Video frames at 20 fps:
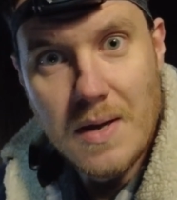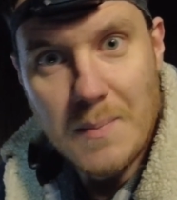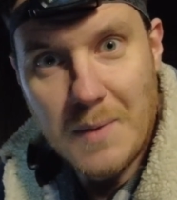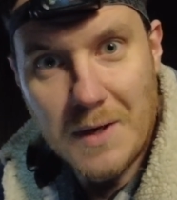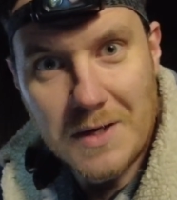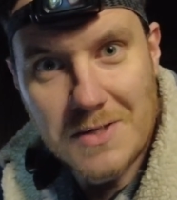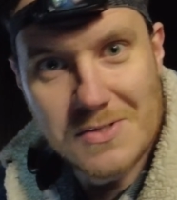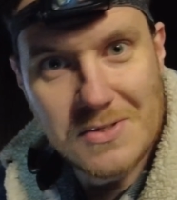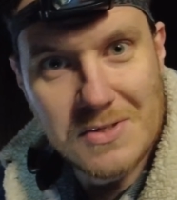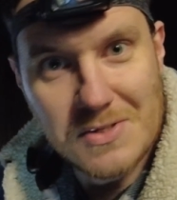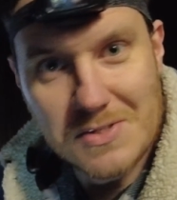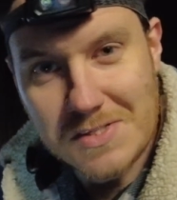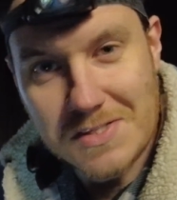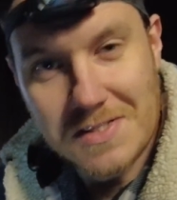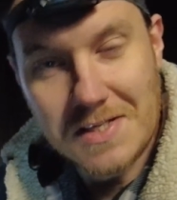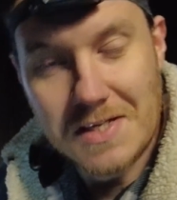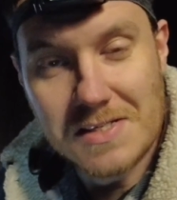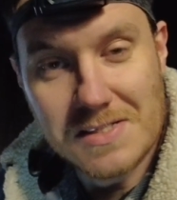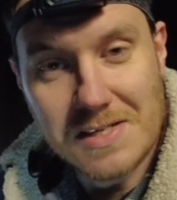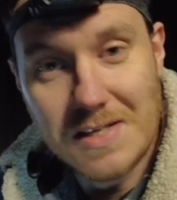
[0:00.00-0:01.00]
pixels and
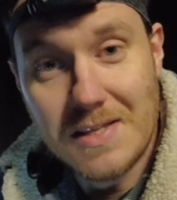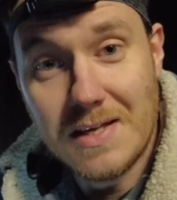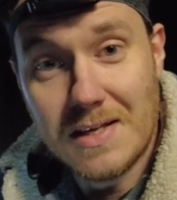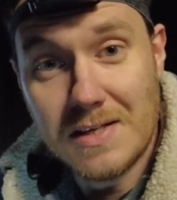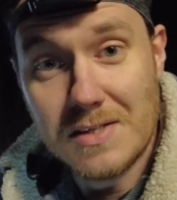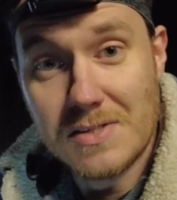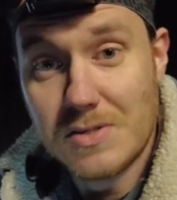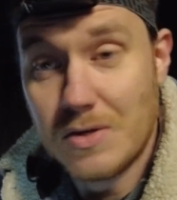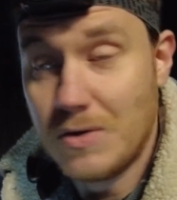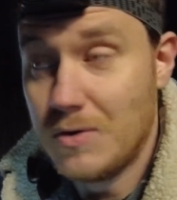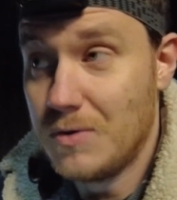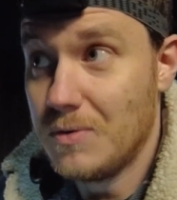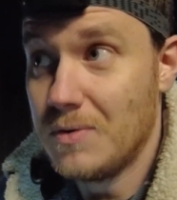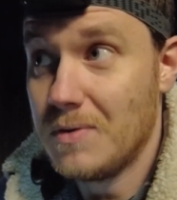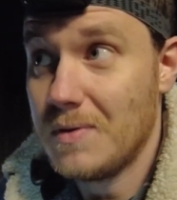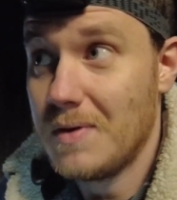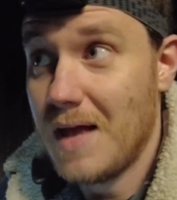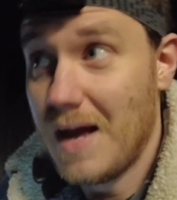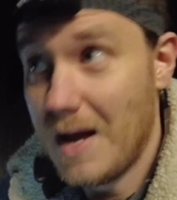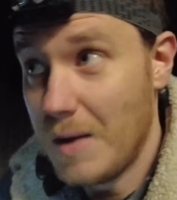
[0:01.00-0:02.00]
things like that, so
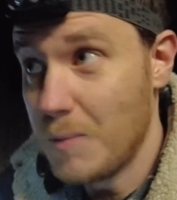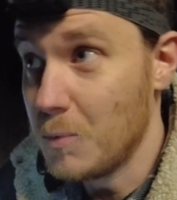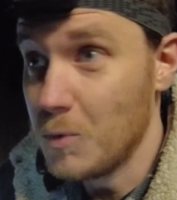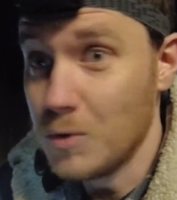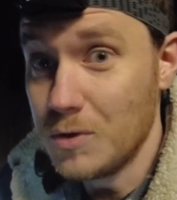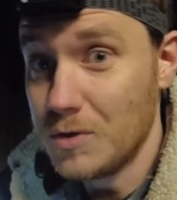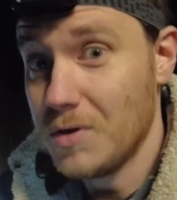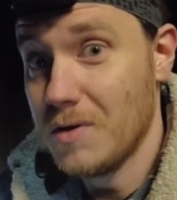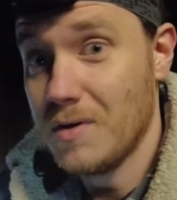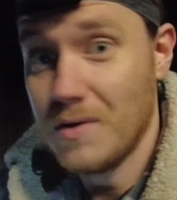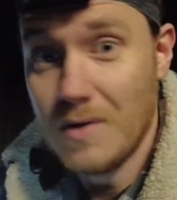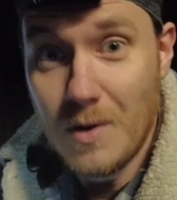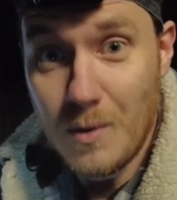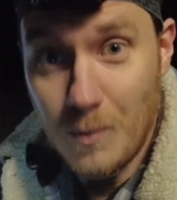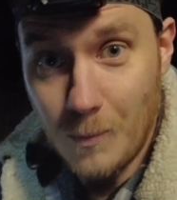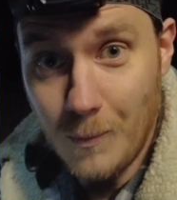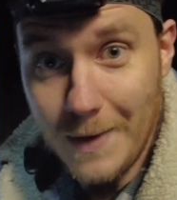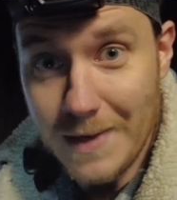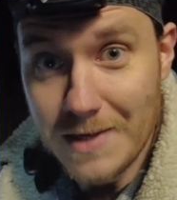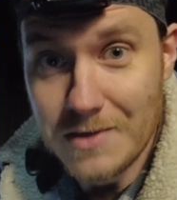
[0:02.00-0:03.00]
I would
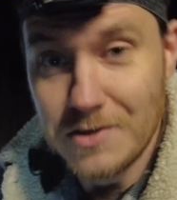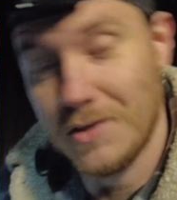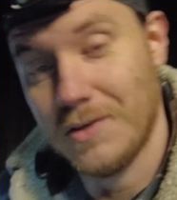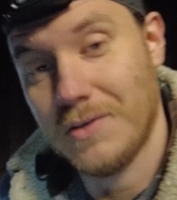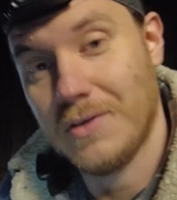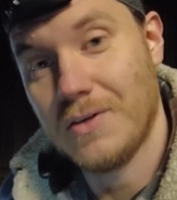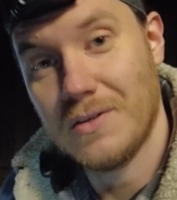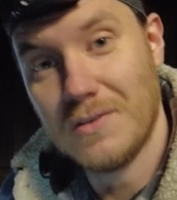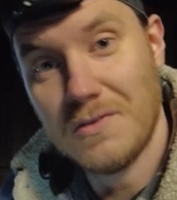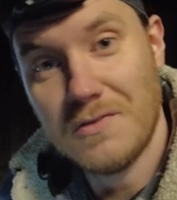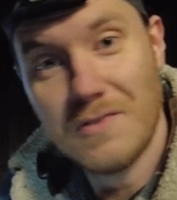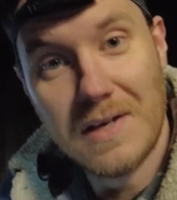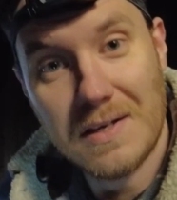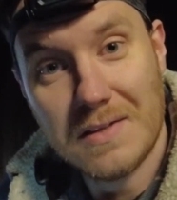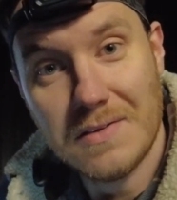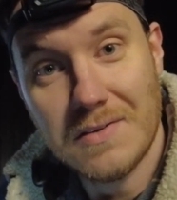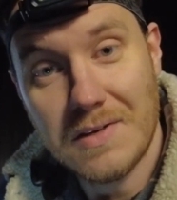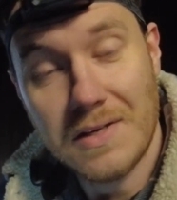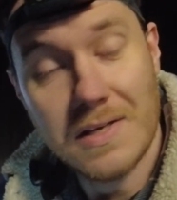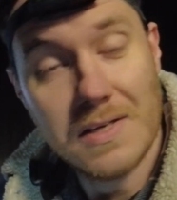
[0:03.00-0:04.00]
wager on the fact
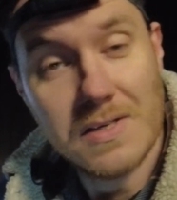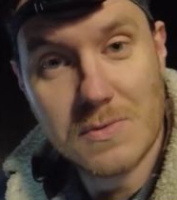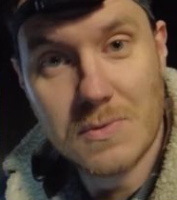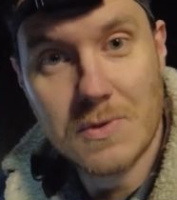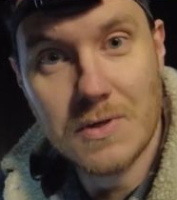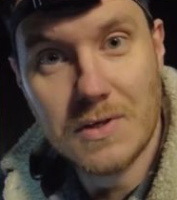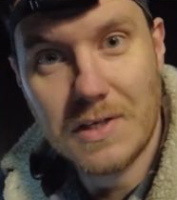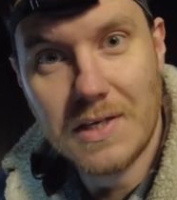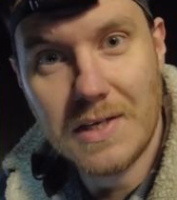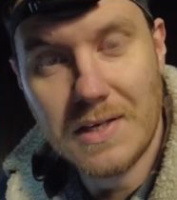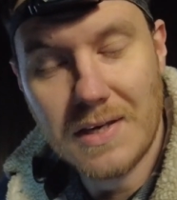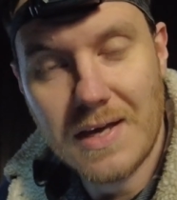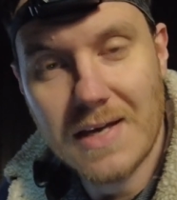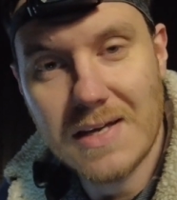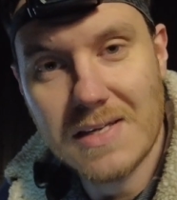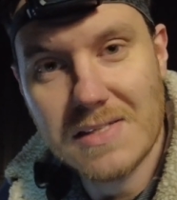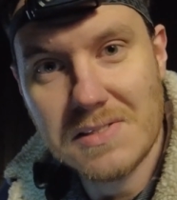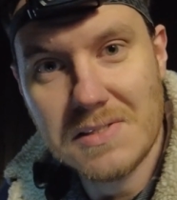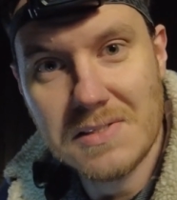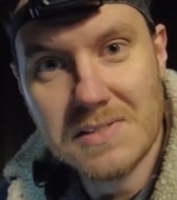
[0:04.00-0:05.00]
that it is working
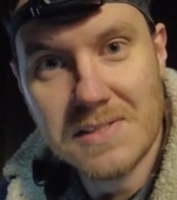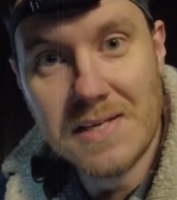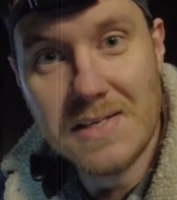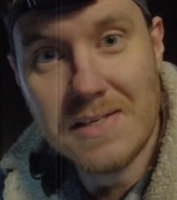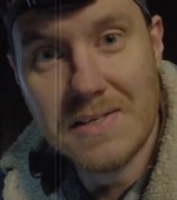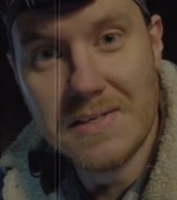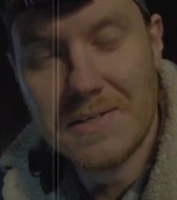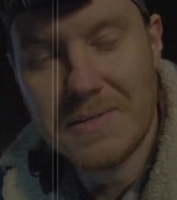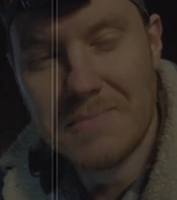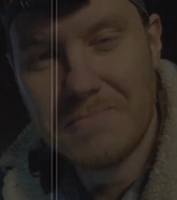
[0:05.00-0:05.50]
as intended.